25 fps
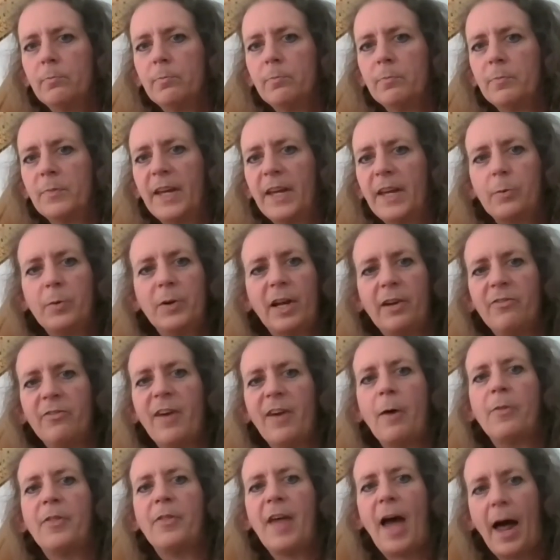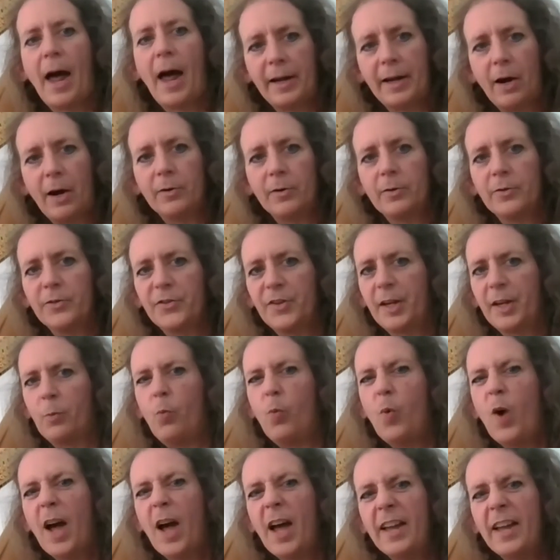Like when I found that out, I was like,
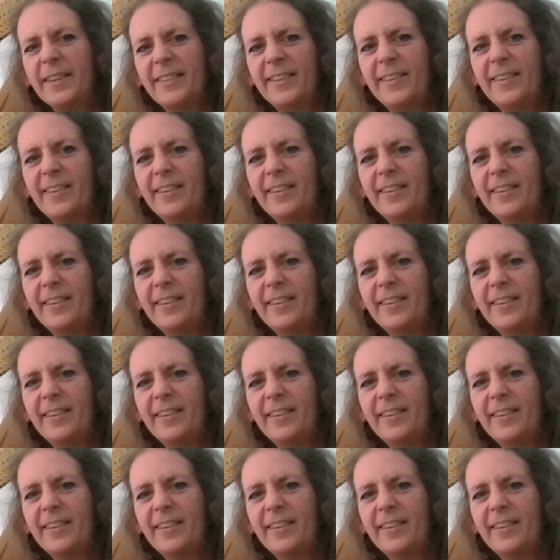what?